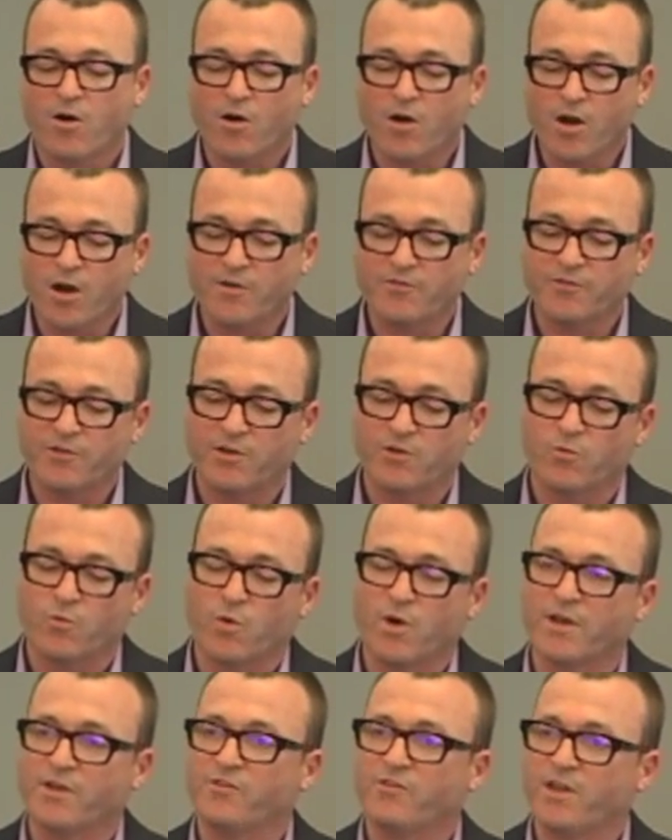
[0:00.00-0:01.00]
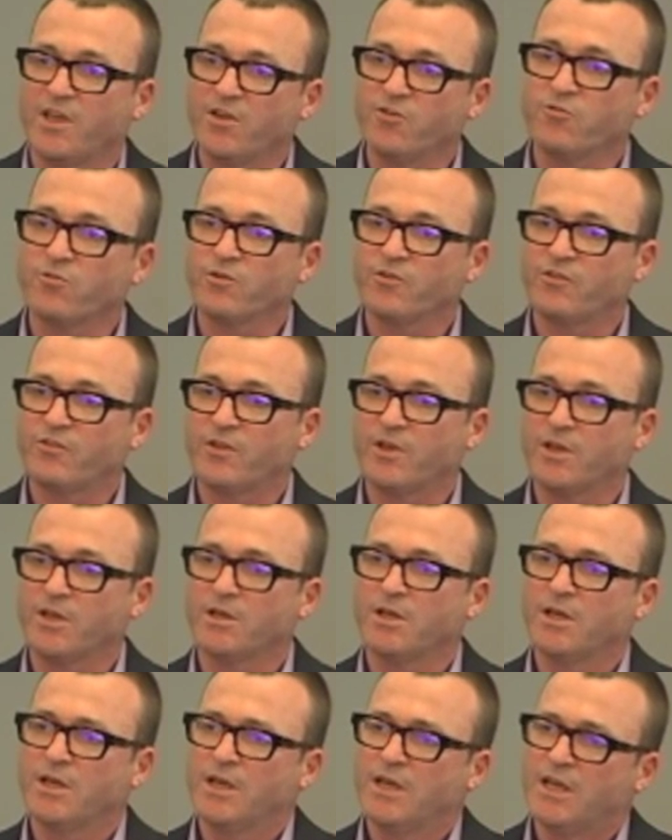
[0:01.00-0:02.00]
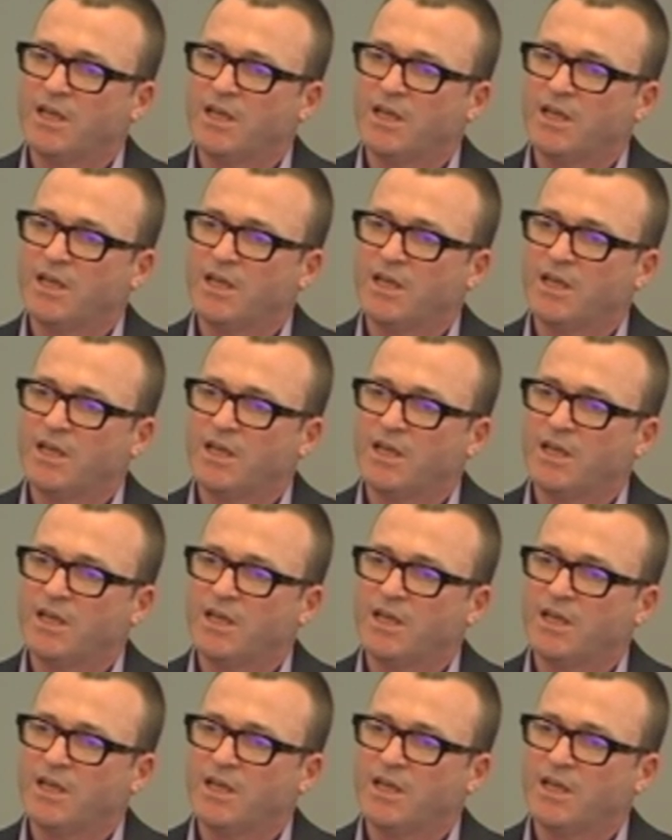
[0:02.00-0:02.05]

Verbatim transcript: often one is interested